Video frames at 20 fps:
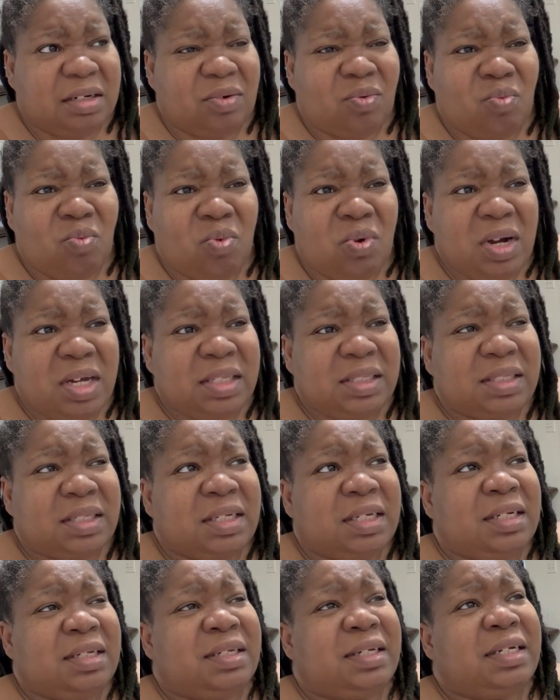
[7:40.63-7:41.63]
One
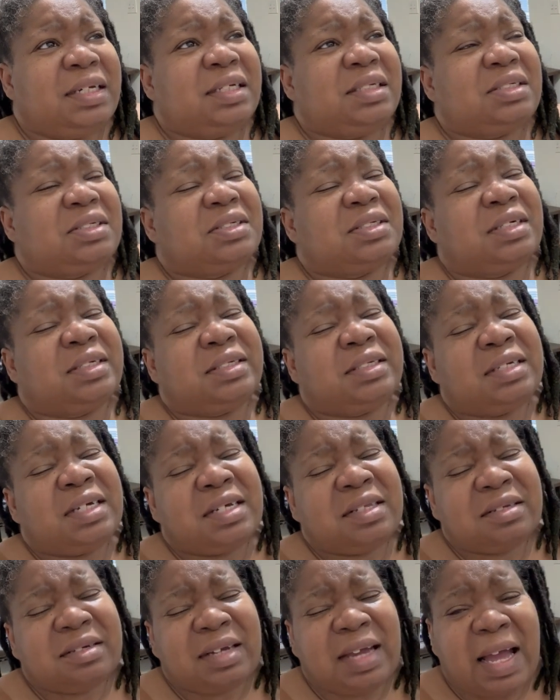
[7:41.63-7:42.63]
thing led to
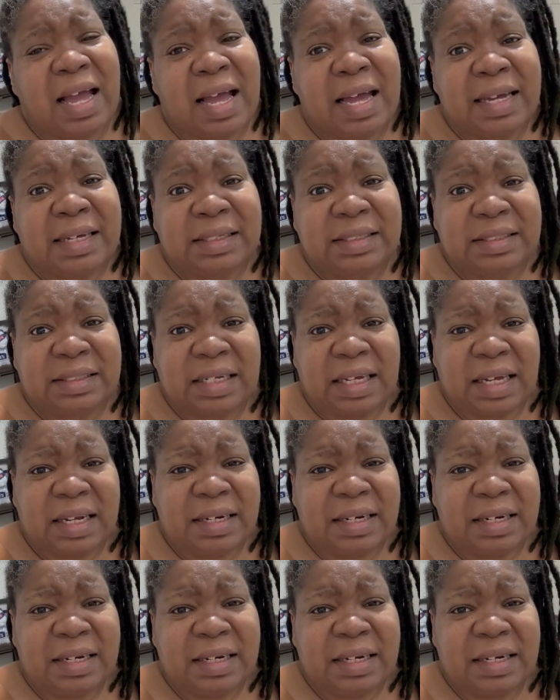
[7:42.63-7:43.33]
another, guys.